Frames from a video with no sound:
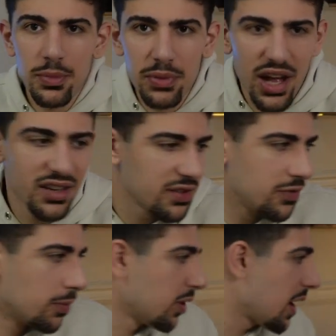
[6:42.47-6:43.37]
applies if
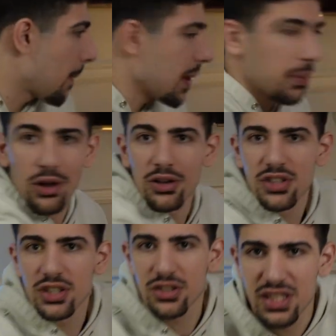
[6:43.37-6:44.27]
you're bringing people
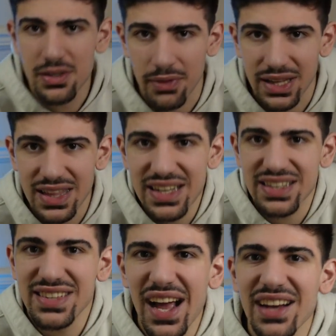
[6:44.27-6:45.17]
onto your team. Like the
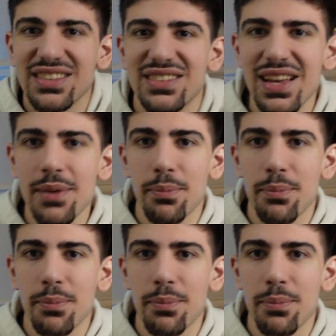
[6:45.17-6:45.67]
exact same